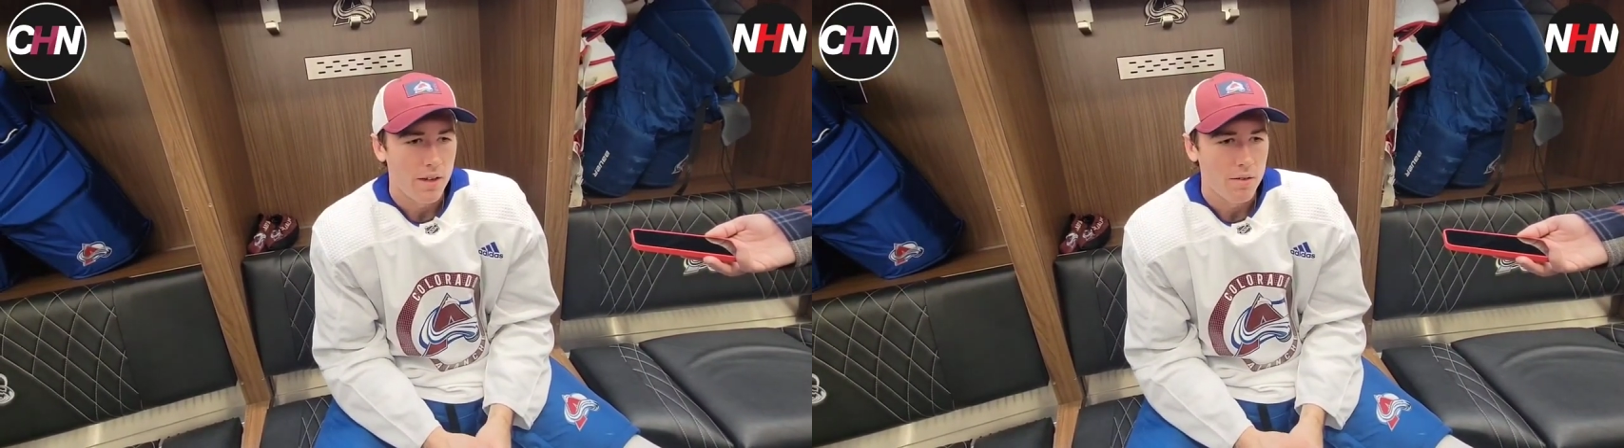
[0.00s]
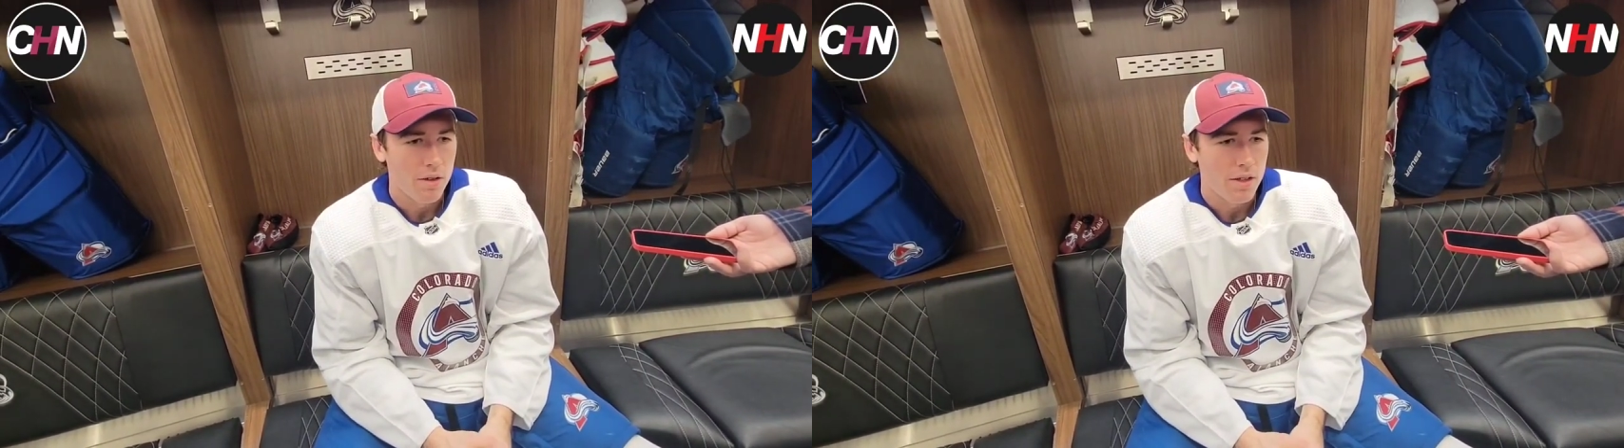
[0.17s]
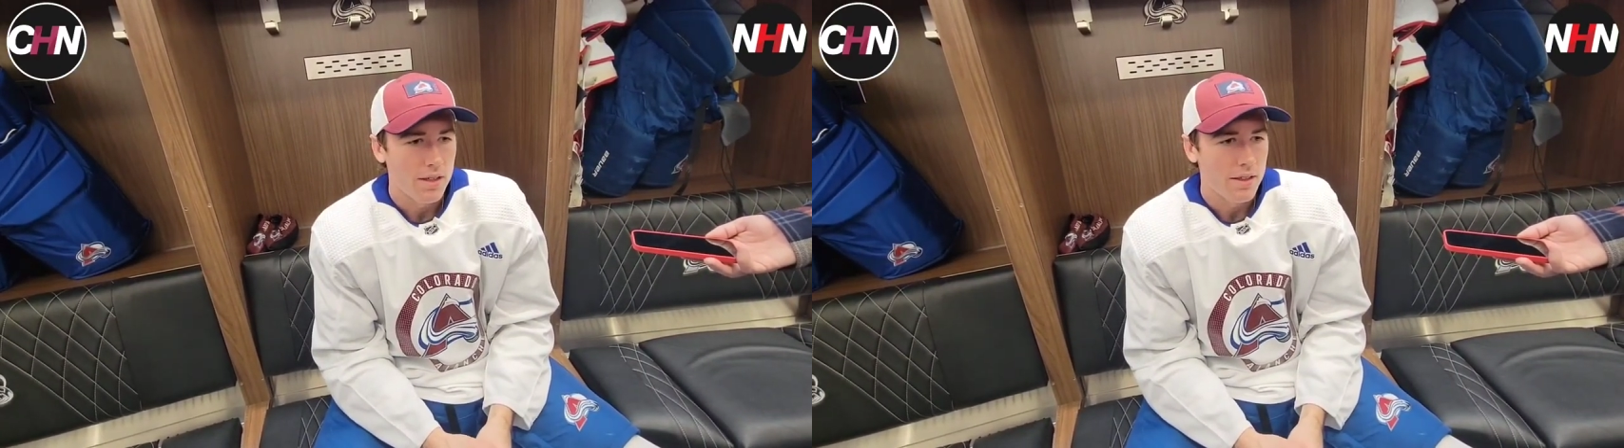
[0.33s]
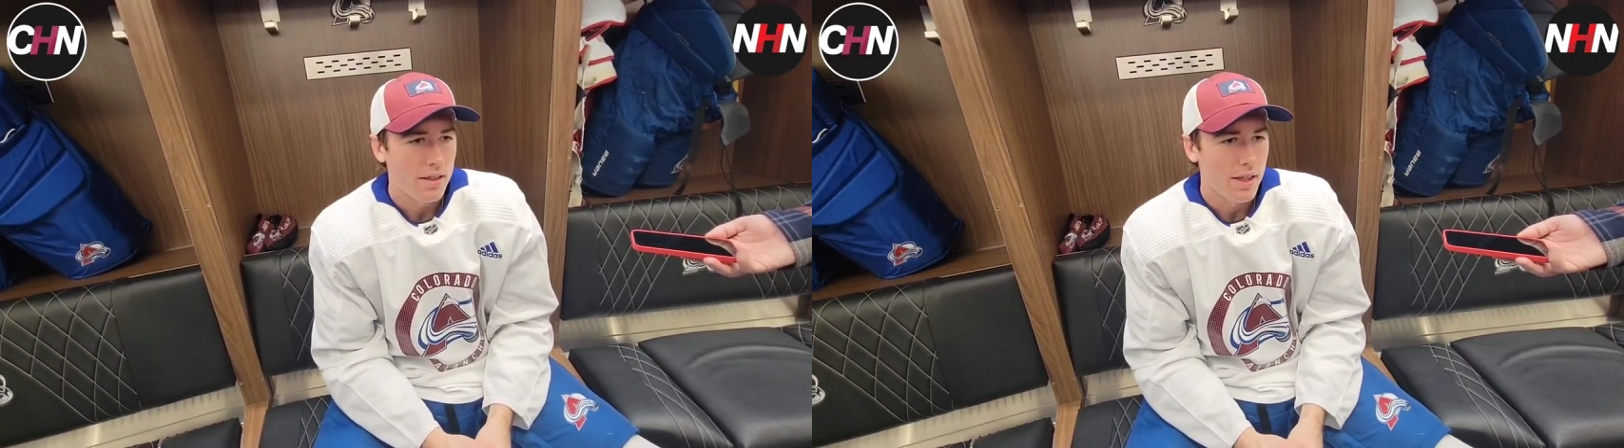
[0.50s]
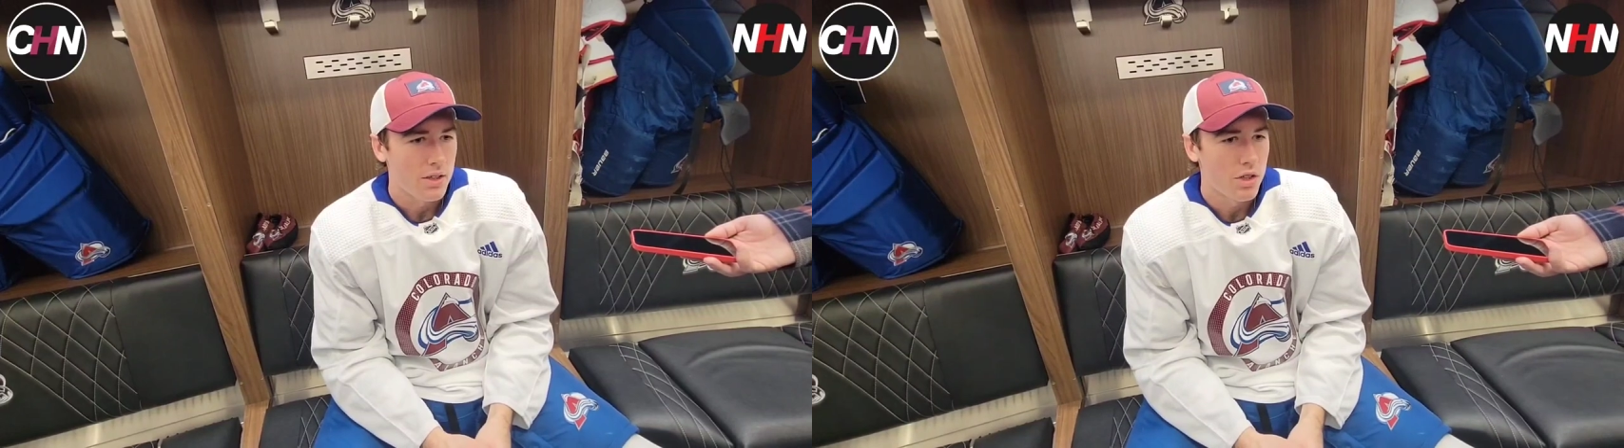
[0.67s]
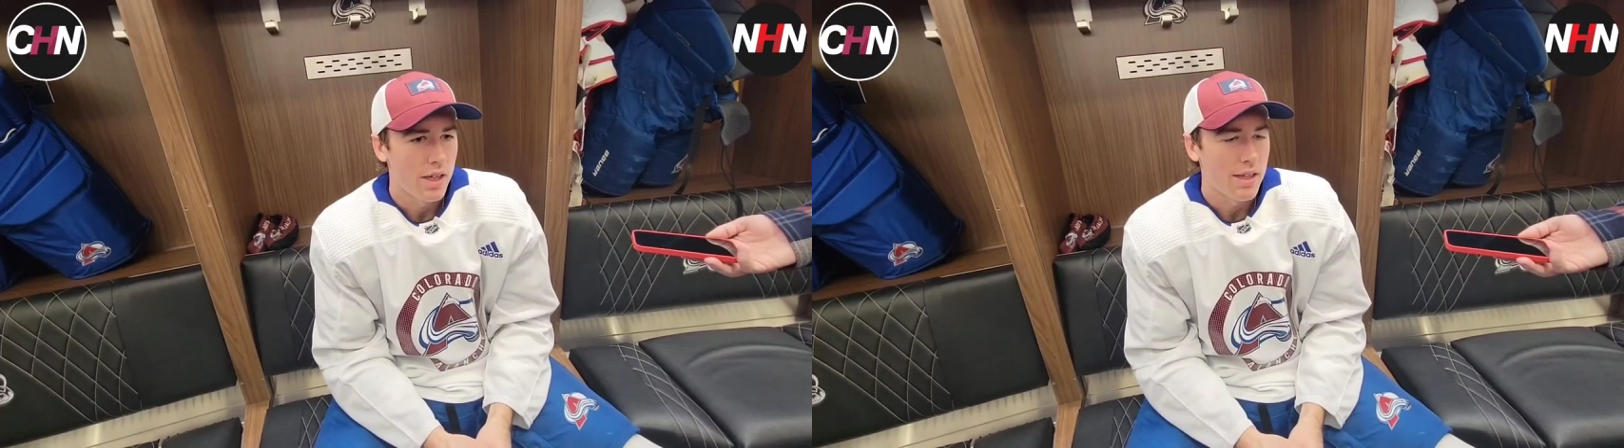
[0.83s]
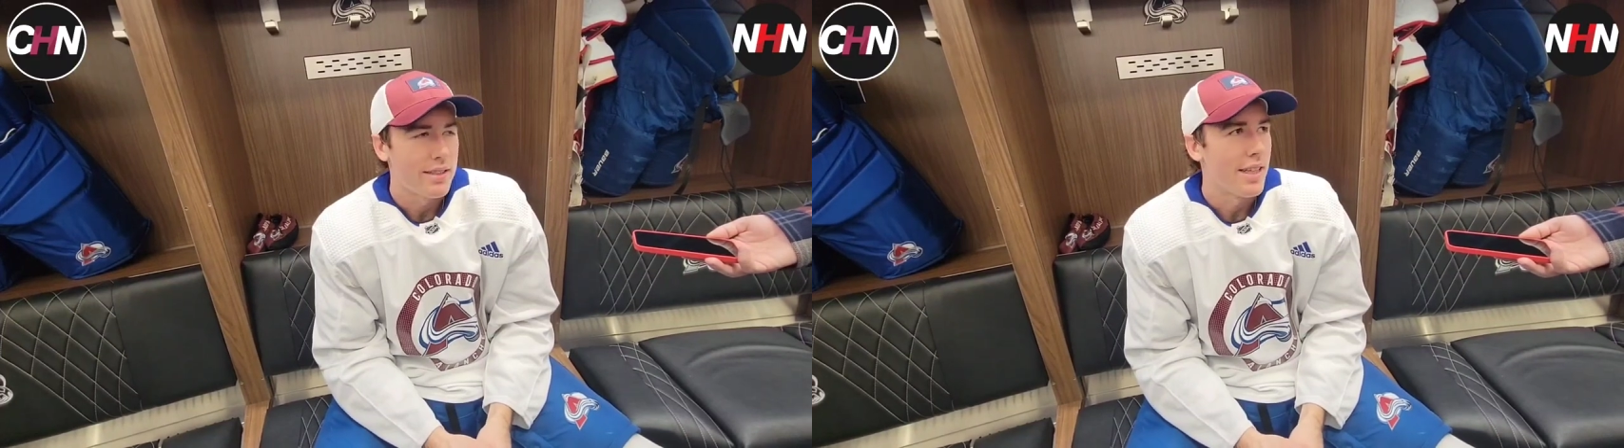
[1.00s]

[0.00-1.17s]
I, really I try and